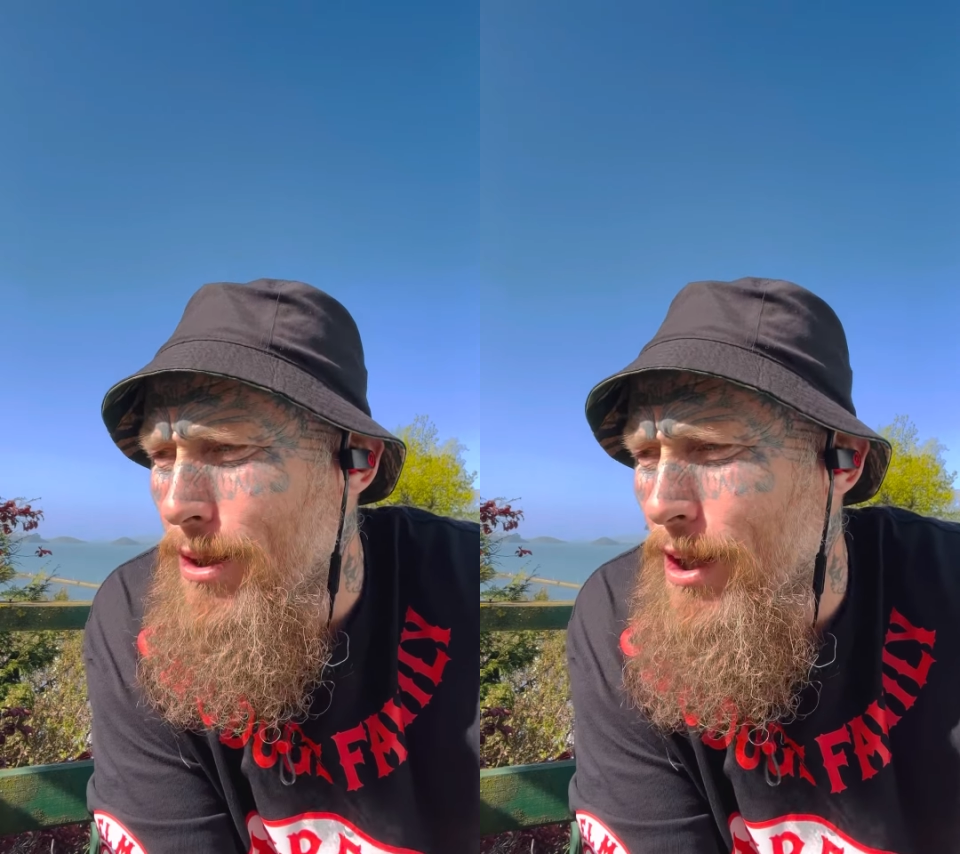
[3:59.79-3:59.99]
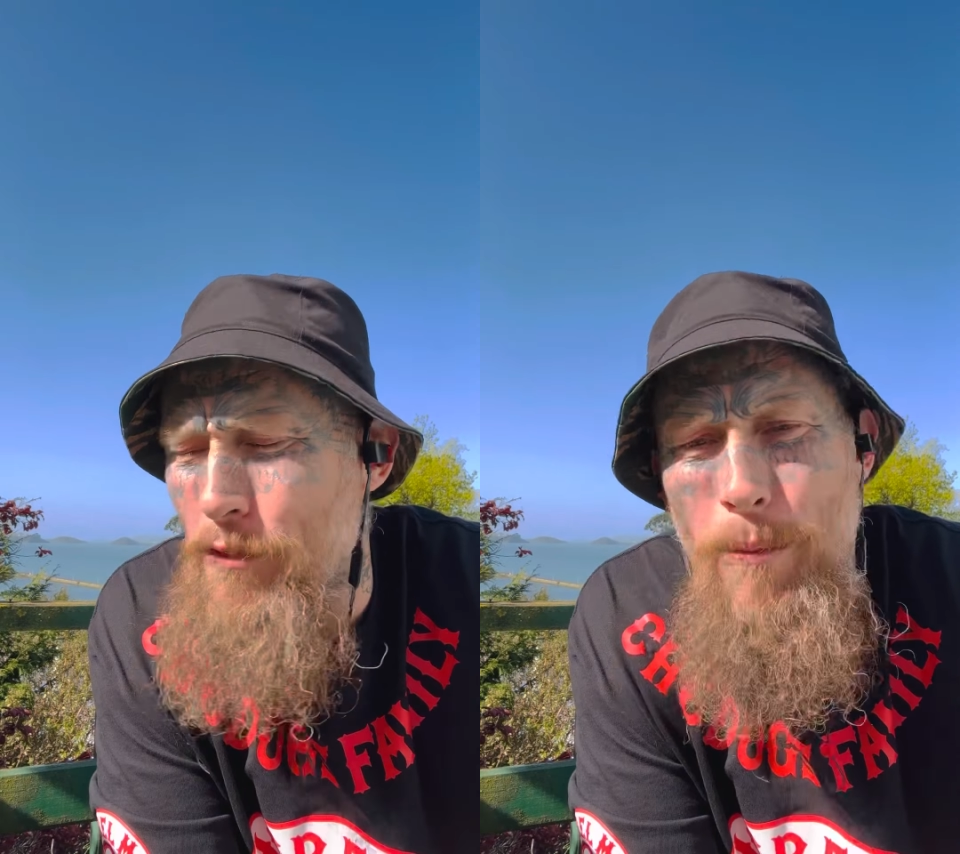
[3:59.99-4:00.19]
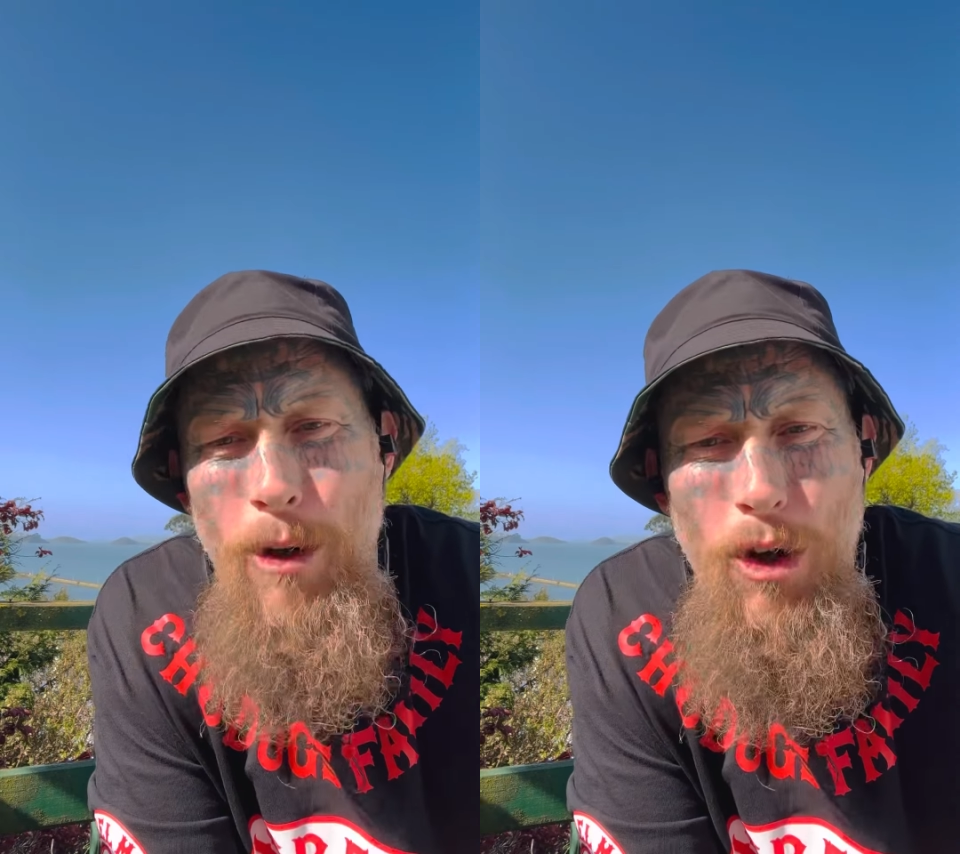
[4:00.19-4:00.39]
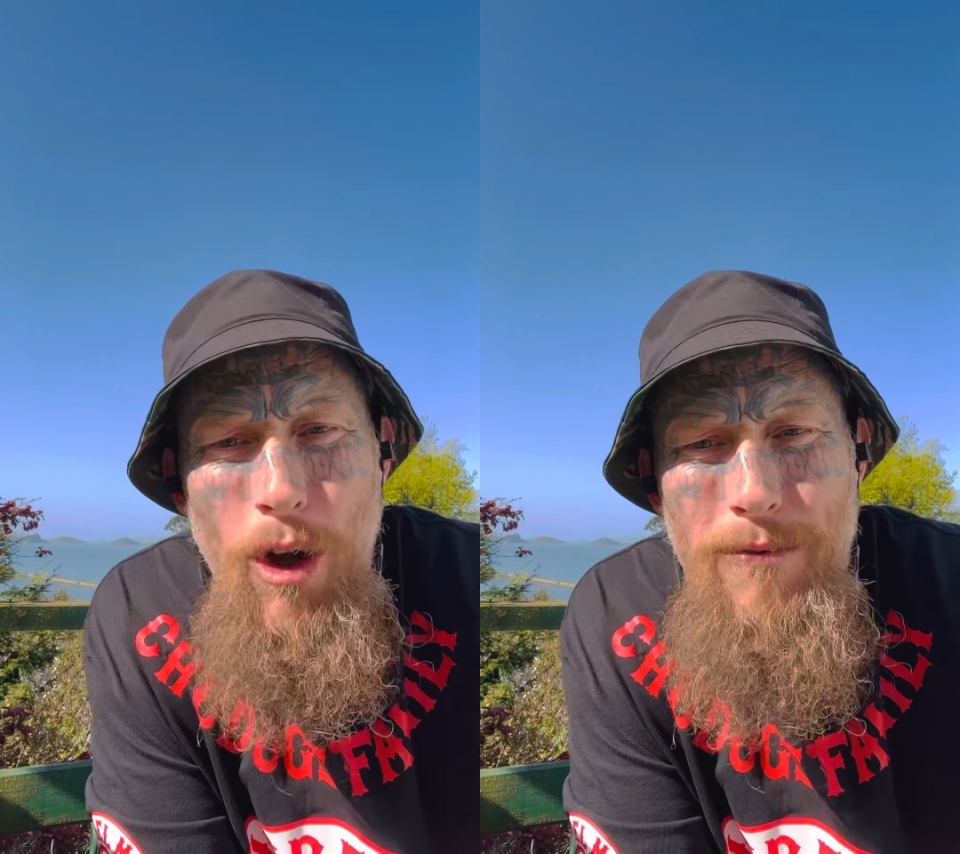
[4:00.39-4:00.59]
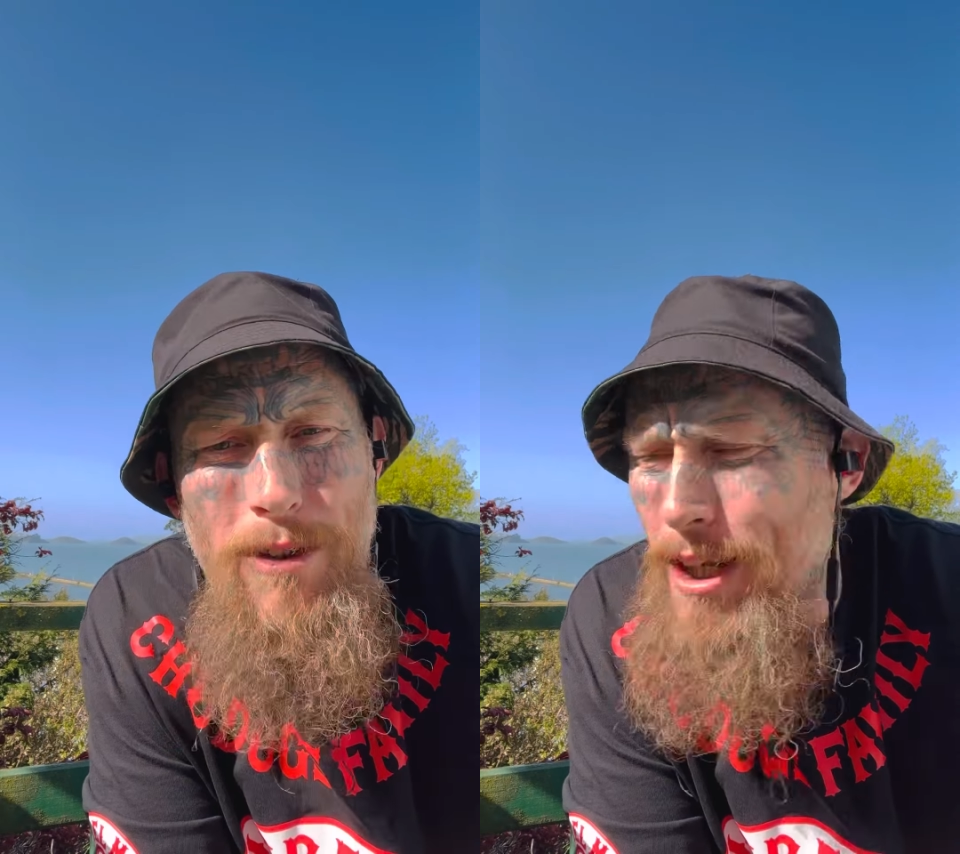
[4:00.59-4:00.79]
if I'm on
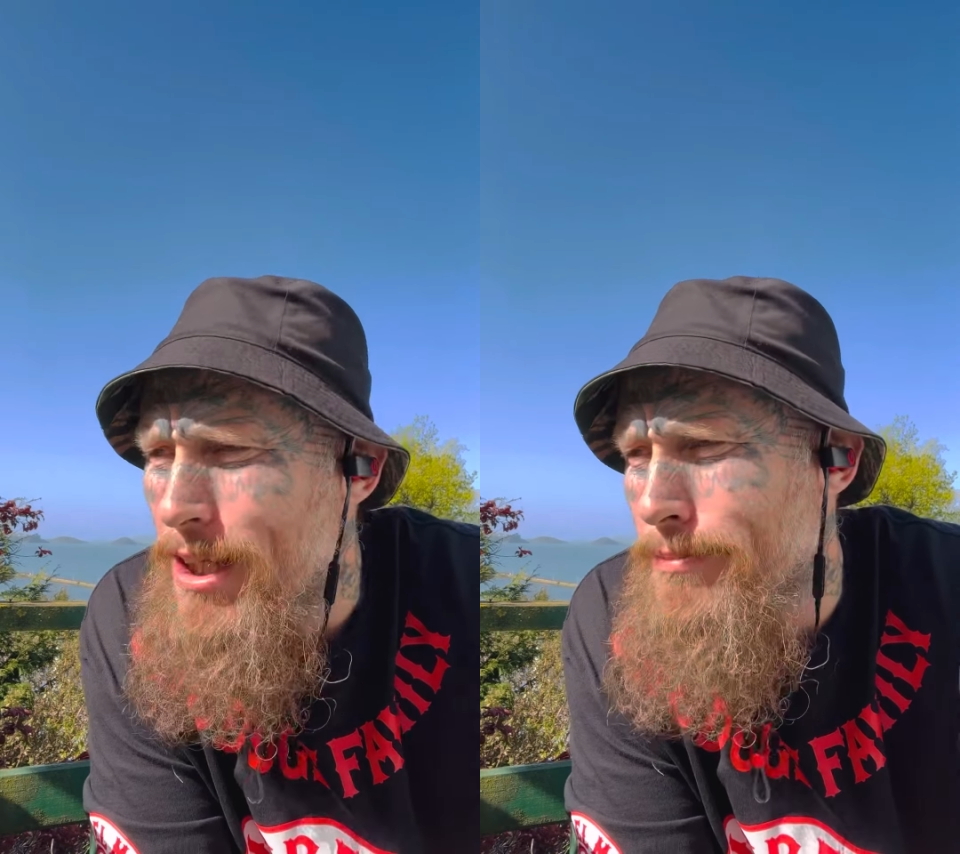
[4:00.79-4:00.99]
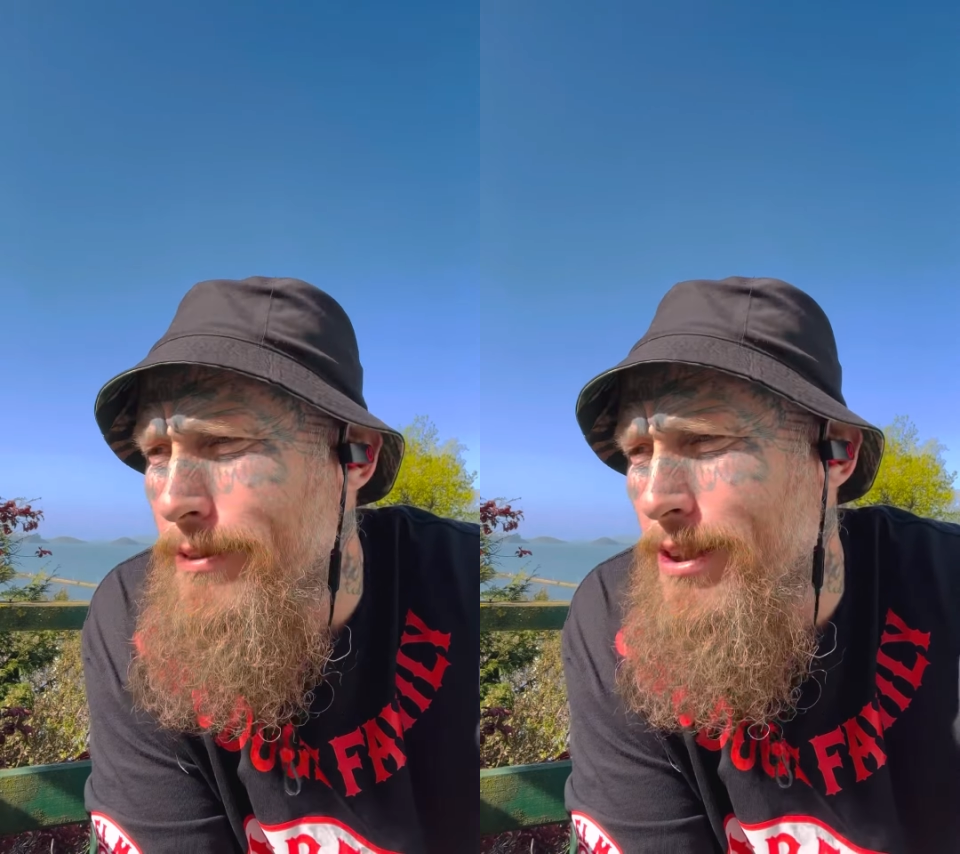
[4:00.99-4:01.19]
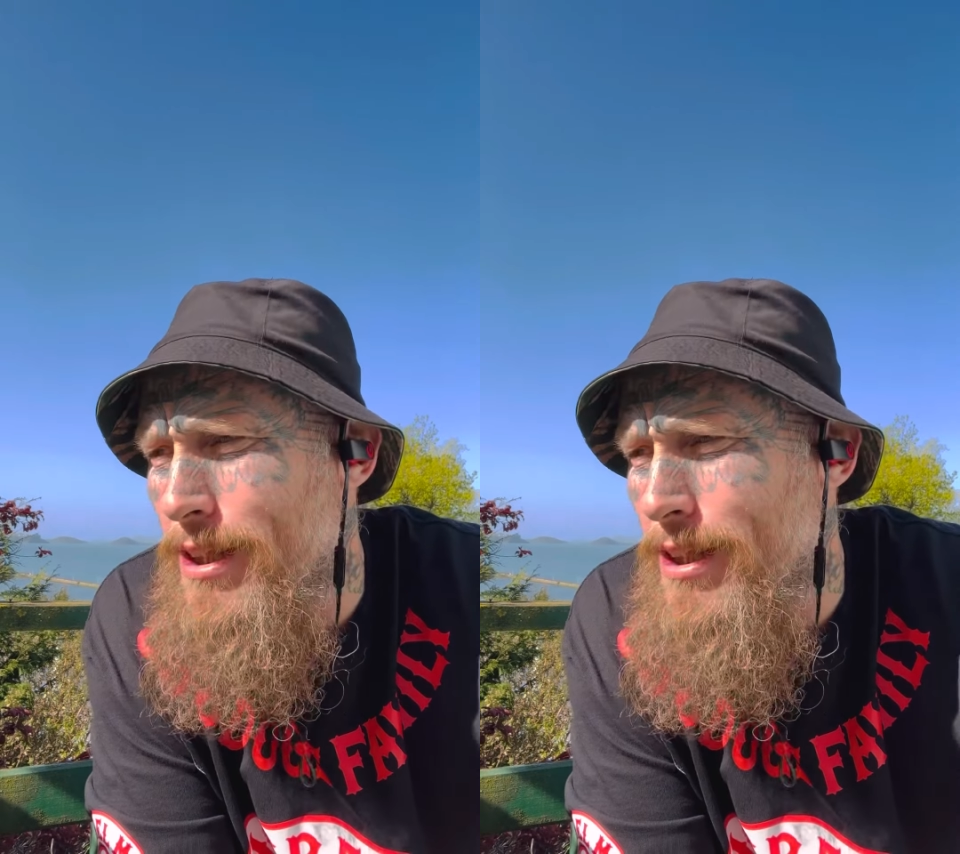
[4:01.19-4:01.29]
live, don't ask me.